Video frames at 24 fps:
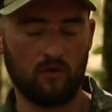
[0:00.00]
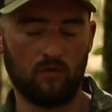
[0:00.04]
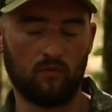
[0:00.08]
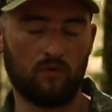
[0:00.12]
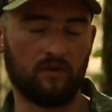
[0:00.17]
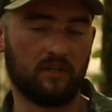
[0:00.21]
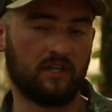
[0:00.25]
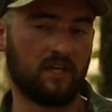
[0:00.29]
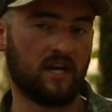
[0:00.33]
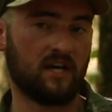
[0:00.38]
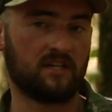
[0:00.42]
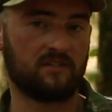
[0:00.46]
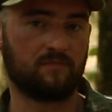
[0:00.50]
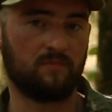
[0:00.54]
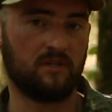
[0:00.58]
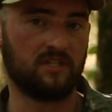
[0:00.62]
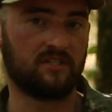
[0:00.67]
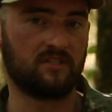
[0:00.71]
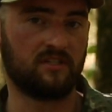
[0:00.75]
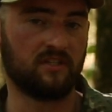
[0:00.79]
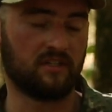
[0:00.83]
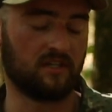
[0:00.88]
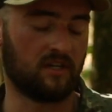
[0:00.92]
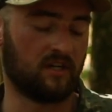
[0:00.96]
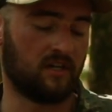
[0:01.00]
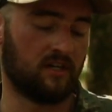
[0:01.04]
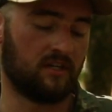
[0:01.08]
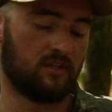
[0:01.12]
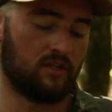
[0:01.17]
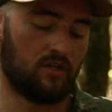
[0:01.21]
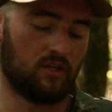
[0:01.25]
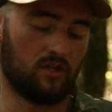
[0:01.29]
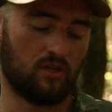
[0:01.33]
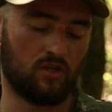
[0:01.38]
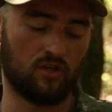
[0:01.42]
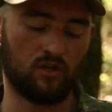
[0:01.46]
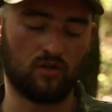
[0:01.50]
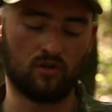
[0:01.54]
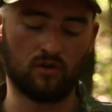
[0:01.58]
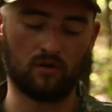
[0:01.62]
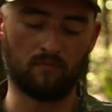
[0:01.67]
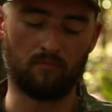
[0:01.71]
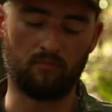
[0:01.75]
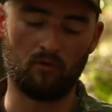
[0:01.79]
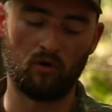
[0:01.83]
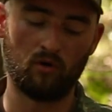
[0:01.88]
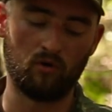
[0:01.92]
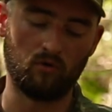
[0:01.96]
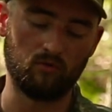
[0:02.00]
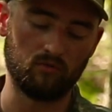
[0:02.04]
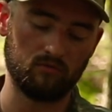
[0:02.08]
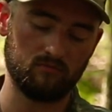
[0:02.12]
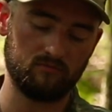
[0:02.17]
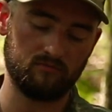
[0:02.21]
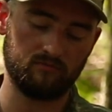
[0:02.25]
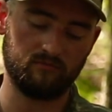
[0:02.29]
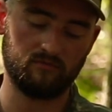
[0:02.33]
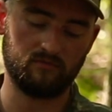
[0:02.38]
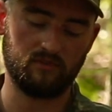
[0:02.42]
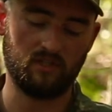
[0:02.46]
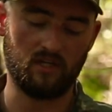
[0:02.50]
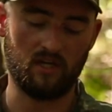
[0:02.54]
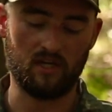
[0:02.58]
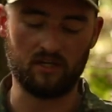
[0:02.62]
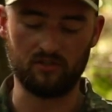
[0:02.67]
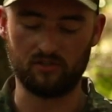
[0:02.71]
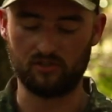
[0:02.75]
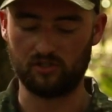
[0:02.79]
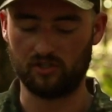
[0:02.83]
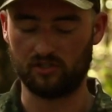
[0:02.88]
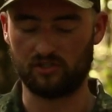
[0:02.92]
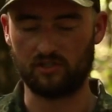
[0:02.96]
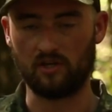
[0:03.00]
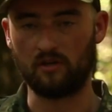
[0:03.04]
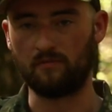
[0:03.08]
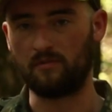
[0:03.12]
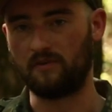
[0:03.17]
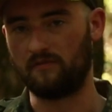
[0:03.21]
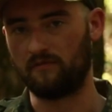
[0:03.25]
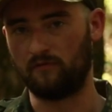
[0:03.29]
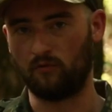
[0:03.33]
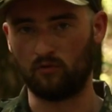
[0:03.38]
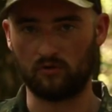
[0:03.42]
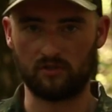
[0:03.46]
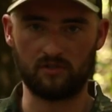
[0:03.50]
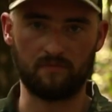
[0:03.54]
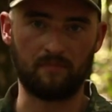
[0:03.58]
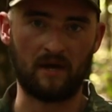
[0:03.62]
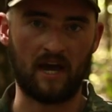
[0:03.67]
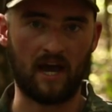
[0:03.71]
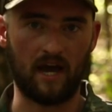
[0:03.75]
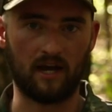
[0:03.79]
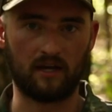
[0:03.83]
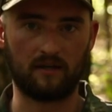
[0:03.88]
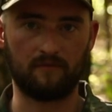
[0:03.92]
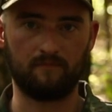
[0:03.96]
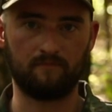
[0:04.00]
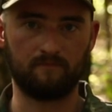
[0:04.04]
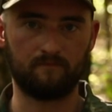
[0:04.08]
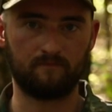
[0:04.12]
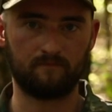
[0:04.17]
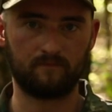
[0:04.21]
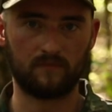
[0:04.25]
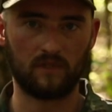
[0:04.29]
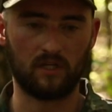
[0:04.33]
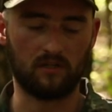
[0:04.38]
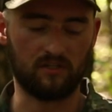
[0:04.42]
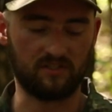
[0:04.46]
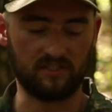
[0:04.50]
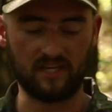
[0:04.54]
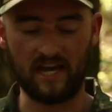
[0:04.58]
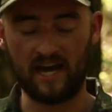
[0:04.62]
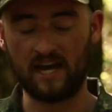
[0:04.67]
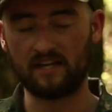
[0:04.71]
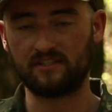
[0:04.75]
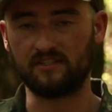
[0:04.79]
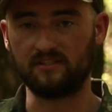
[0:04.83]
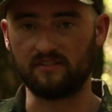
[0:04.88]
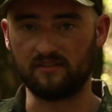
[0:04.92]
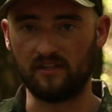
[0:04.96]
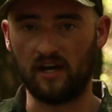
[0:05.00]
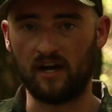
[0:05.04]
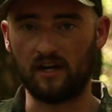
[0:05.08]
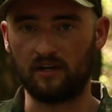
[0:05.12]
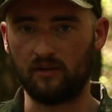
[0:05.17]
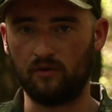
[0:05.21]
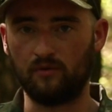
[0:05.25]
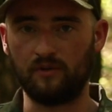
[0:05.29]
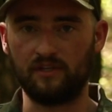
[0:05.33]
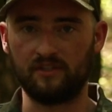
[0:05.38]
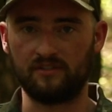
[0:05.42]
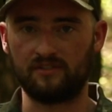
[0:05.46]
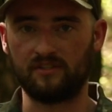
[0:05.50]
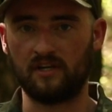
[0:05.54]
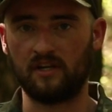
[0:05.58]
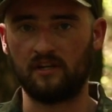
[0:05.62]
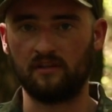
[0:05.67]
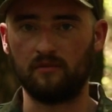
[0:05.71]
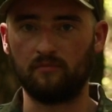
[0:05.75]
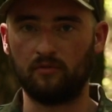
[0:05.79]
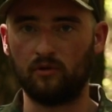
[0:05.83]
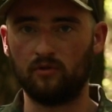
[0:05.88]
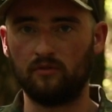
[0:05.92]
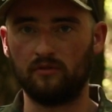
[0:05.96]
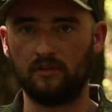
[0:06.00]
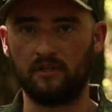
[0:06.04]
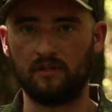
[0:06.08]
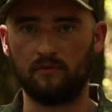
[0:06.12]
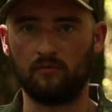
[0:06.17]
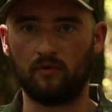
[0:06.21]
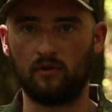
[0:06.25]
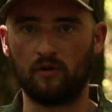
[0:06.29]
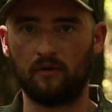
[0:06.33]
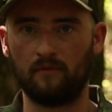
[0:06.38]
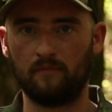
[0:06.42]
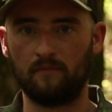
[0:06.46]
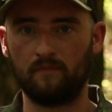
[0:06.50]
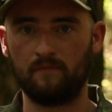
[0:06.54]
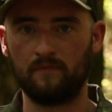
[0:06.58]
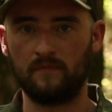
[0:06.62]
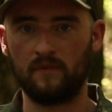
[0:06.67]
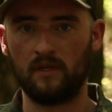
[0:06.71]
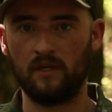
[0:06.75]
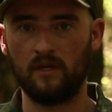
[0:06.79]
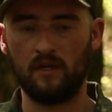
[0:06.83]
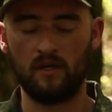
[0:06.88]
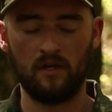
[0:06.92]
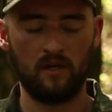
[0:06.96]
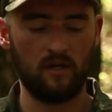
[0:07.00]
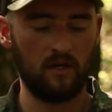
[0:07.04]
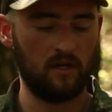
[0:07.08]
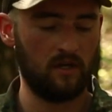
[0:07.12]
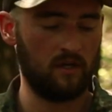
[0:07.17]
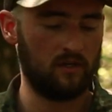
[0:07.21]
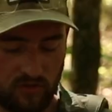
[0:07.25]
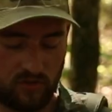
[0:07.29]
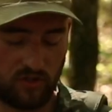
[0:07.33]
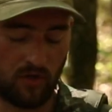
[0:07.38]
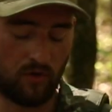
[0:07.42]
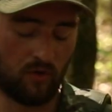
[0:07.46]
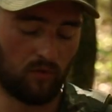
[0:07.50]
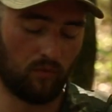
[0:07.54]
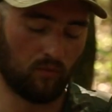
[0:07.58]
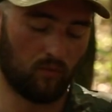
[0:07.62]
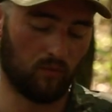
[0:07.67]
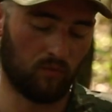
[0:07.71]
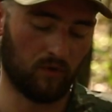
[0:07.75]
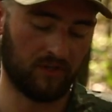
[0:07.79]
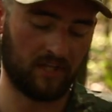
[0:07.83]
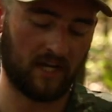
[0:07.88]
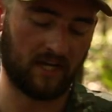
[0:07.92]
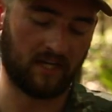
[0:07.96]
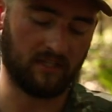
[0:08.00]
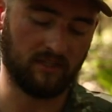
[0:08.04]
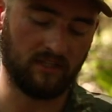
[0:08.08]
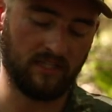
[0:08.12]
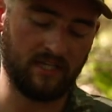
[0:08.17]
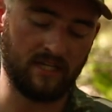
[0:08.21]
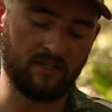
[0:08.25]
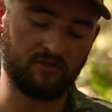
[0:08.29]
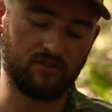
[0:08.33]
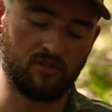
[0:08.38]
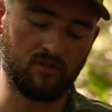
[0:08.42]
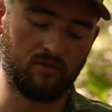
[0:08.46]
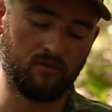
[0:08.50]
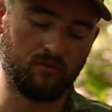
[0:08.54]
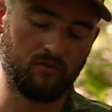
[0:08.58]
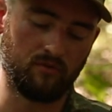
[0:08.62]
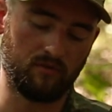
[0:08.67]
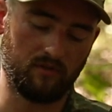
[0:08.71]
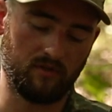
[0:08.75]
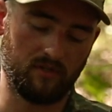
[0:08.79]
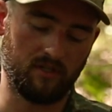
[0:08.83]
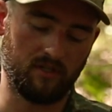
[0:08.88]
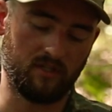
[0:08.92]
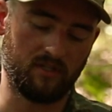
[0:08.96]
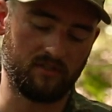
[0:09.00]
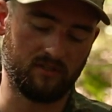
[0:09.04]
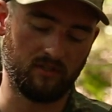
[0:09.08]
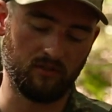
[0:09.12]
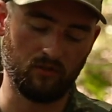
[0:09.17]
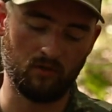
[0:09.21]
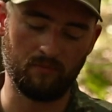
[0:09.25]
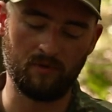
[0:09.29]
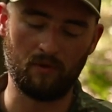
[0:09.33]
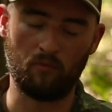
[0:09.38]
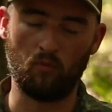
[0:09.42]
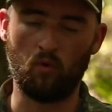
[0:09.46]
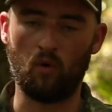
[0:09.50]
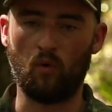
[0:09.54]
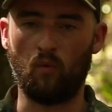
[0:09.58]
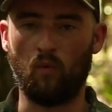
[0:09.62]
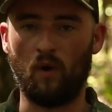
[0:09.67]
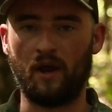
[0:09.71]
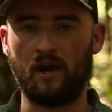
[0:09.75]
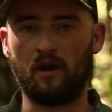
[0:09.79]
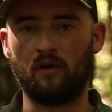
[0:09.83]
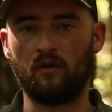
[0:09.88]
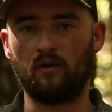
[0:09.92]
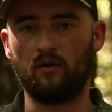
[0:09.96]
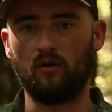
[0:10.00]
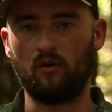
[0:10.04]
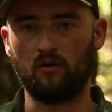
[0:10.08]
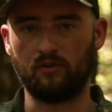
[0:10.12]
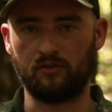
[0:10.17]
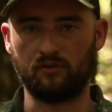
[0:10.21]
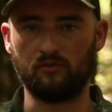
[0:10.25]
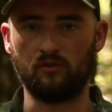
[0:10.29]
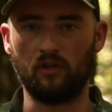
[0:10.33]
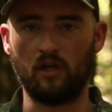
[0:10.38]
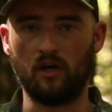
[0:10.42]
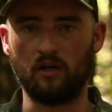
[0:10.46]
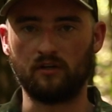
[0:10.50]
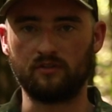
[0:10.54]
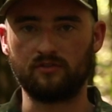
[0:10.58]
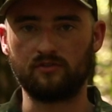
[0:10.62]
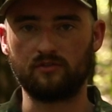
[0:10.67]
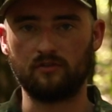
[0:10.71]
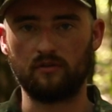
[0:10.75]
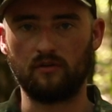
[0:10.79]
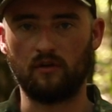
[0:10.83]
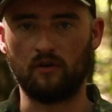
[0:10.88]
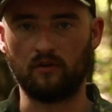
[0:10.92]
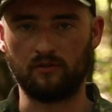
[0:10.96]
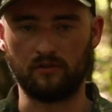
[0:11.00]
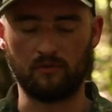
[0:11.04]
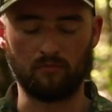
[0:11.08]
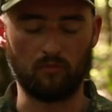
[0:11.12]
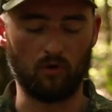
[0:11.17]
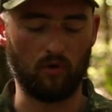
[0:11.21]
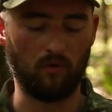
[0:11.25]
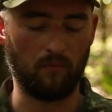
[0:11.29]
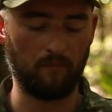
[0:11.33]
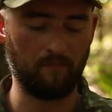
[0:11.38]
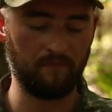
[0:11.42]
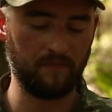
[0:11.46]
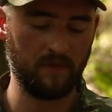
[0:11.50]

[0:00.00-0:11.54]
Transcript: With a gas piston gun, your bolt is just going to be forced back because gas is not going inside of the bolt anymore. So what that can lead to is a little bit more wear on your lugs, on your bolt.